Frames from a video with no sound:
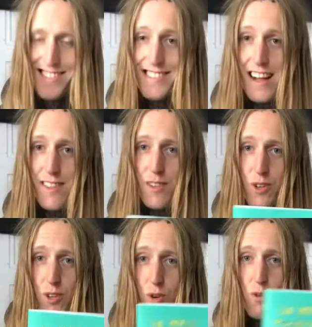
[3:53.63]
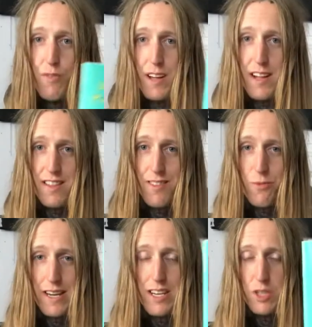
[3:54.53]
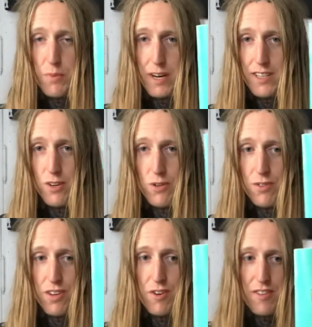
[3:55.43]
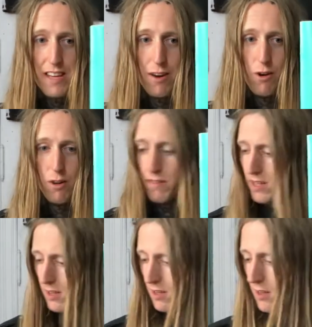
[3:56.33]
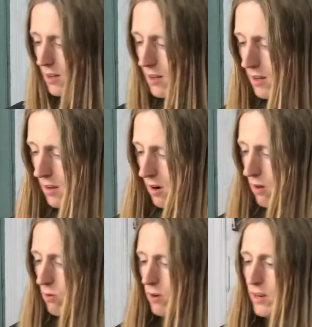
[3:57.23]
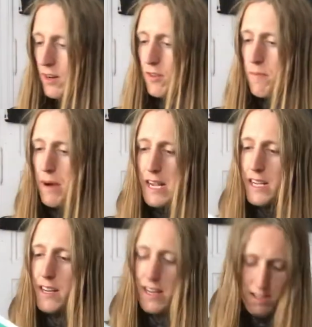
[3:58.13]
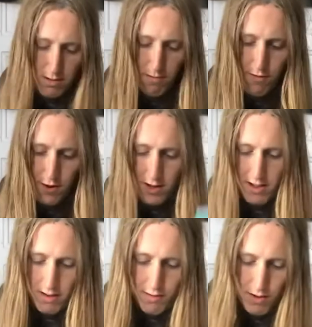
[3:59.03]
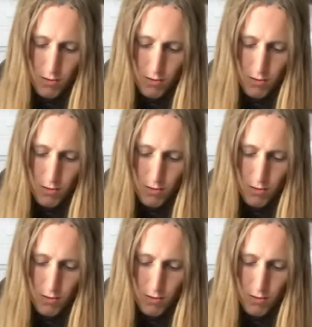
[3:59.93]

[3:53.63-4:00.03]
That's a cool thing, it's Swedish, but I don't understand all of it. Oh, and on the back it has some funny stuff as